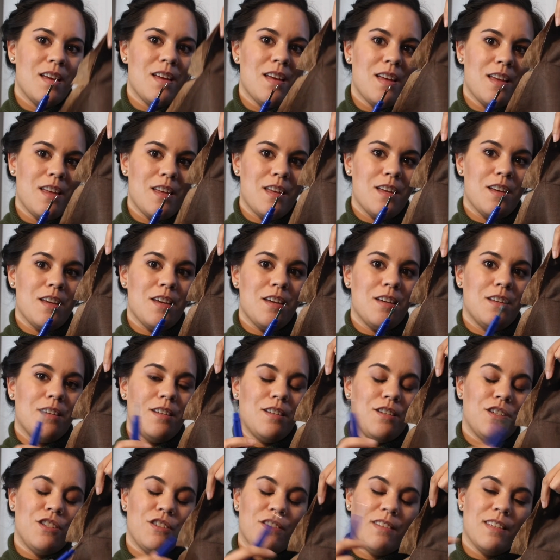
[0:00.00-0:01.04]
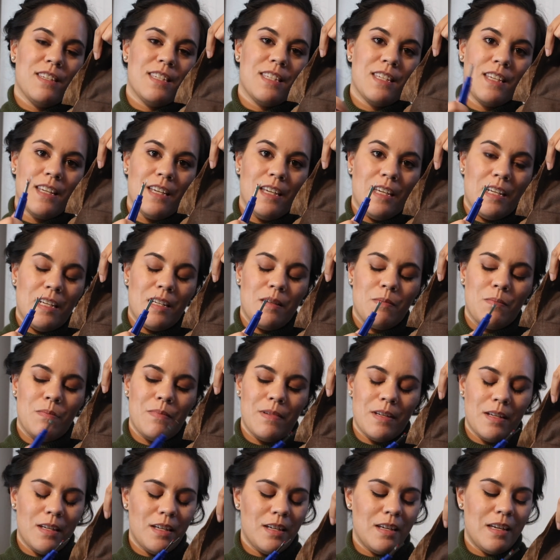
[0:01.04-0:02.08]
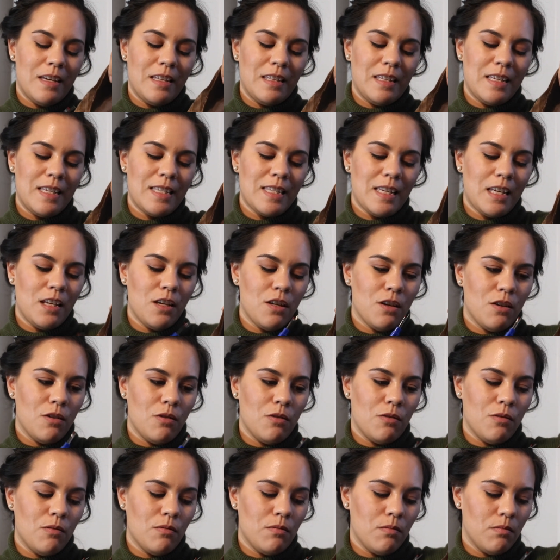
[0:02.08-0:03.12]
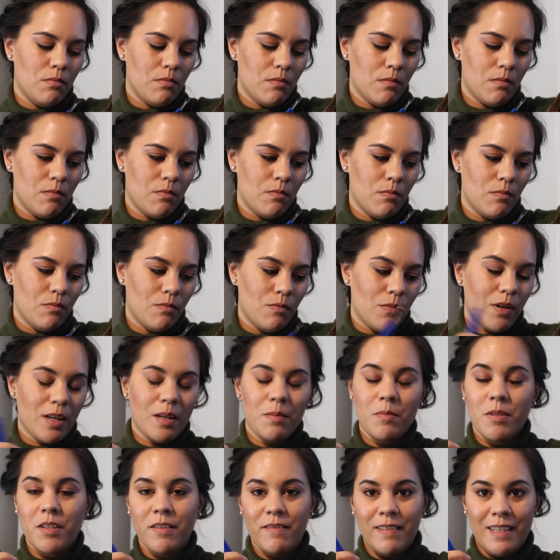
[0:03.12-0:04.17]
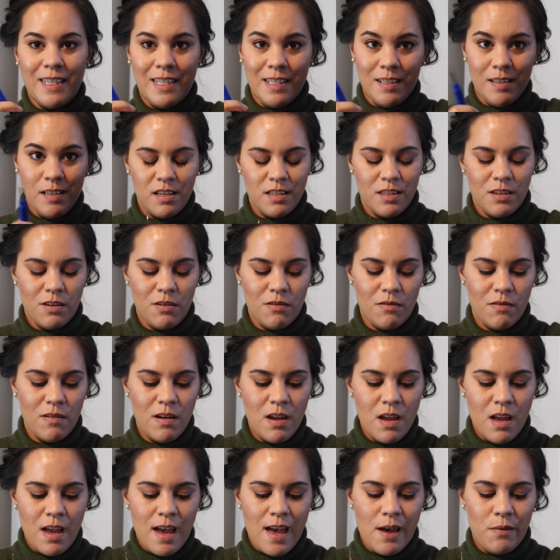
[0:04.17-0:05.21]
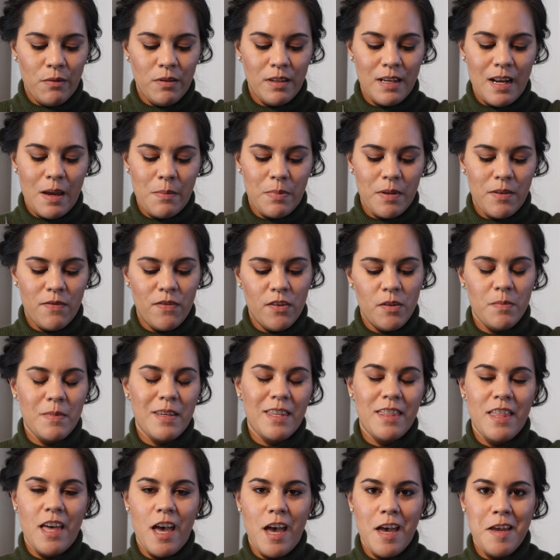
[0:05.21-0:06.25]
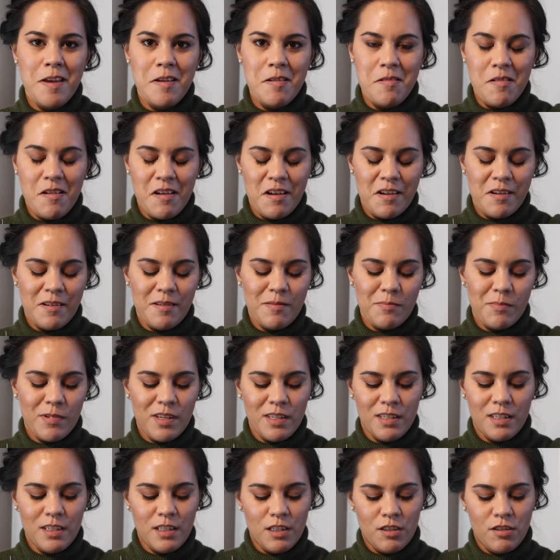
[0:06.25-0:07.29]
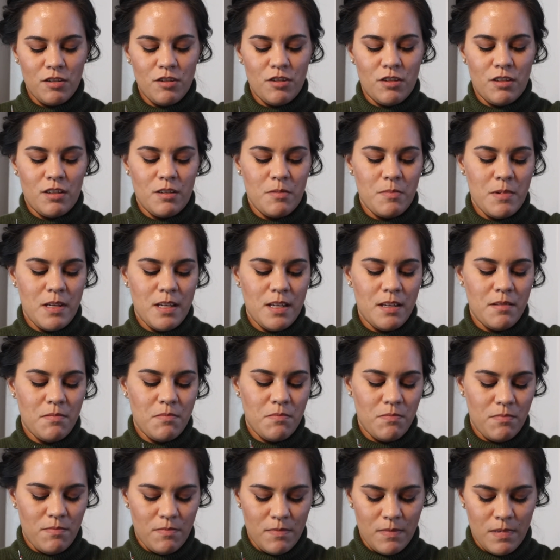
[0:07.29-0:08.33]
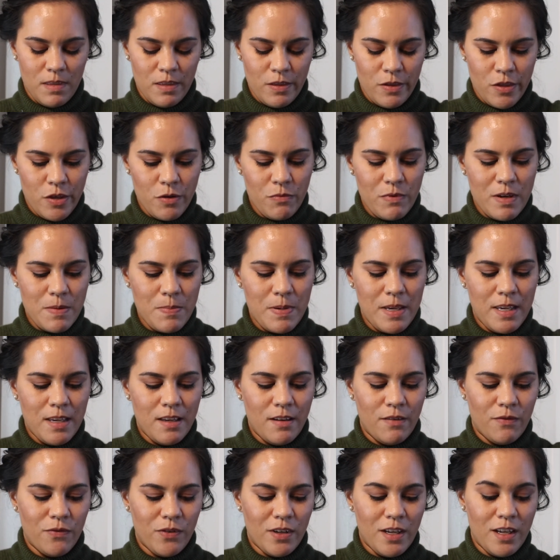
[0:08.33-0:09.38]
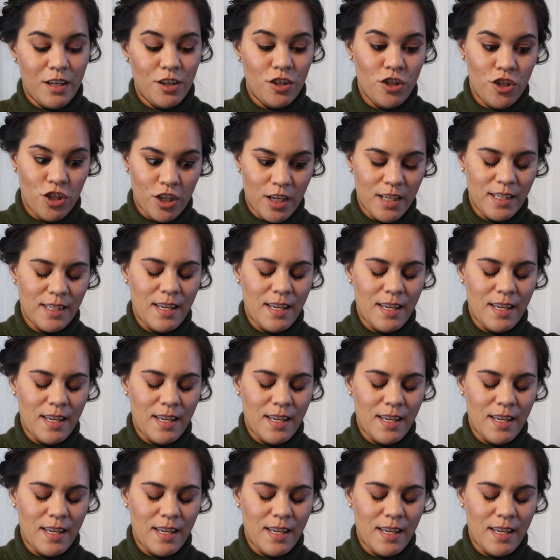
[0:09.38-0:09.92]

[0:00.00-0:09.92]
and do this again, but at least I know what I'm doing, so I will not be filming that because it's just gonna be the repeat of what just